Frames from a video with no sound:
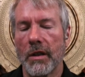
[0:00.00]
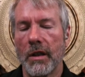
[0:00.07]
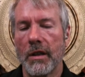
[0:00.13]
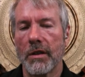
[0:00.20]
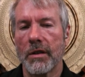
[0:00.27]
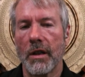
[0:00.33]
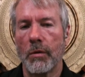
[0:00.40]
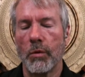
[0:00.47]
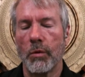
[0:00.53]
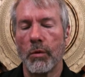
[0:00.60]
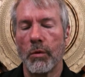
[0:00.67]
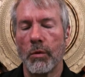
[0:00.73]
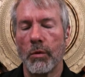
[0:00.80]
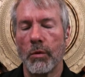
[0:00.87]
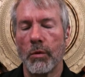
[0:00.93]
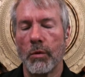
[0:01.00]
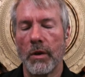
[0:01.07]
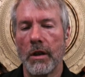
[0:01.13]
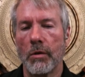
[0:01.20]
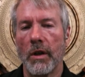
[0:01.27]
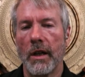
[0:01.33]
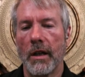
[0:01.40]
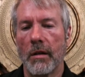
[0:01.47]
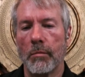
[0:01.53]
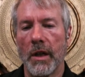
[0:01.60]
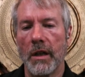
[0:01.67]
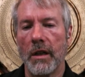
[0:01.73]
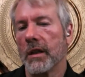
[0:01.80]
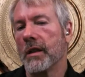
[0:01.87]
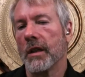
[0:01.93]
They decide whether you ran out of
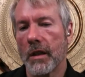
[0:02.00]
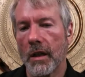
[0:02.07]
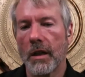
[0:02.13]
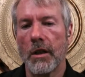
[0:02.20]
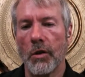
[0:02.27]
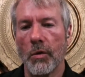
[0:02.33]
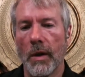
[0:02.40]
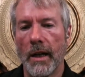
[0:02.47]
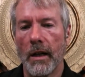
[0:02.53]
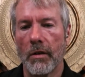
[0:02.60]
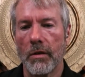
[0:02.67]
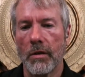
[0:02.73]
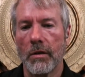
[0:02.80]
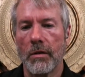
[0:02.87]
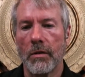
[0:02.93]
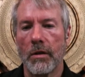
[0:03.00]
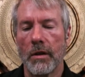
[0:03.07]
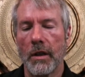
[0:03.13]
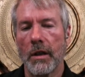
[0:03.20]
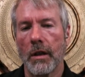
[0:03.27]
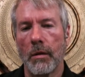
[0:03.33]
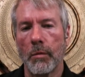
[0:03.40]
money and they kick you out, or they